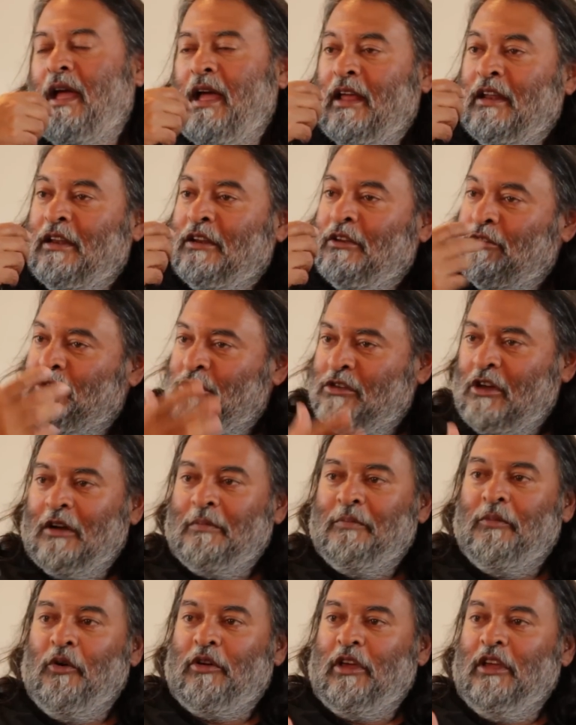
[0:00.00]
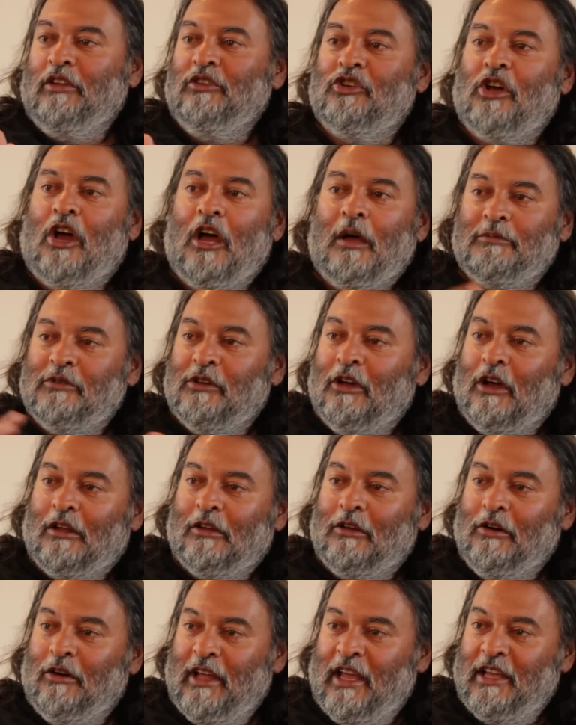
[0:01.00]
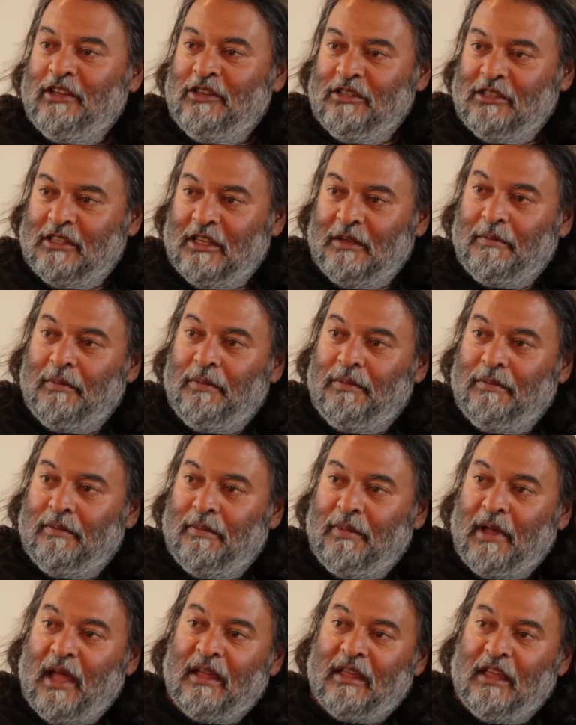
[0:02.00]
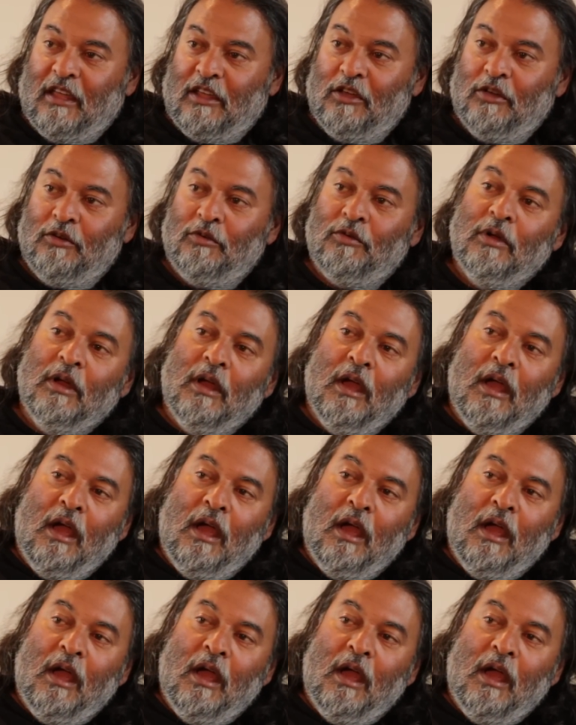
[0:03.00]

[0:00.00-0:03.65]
and you start booking jobs. You got a good agency backing you.